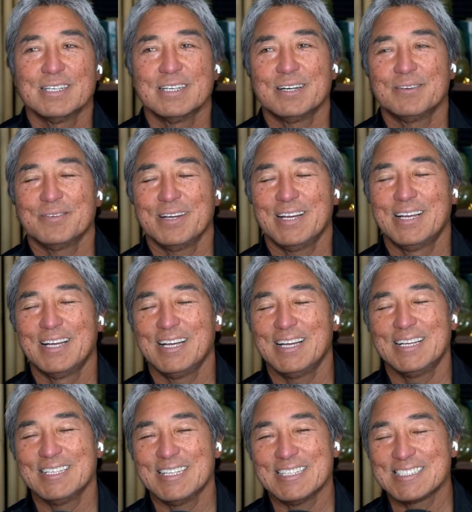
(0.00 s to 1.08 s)

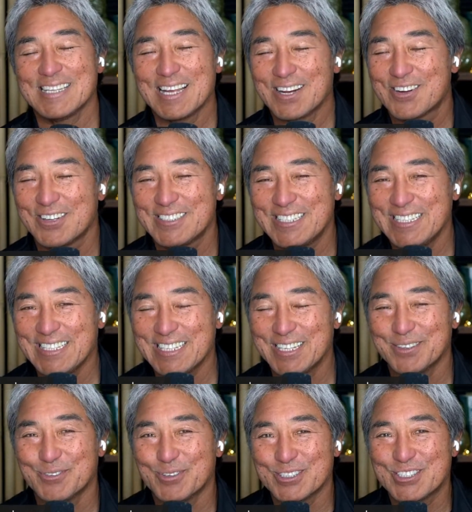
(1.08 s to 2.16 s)
It's not a
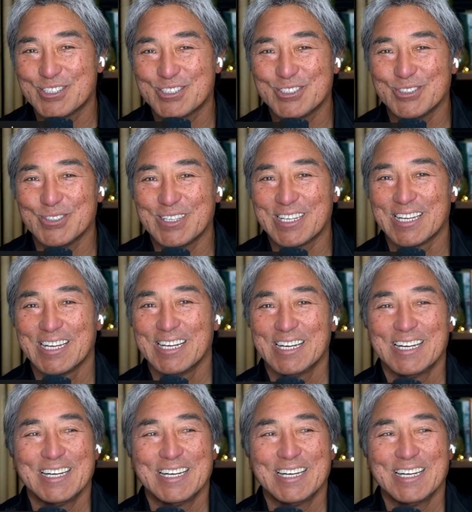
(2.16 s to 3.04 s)
critique of what you're doing.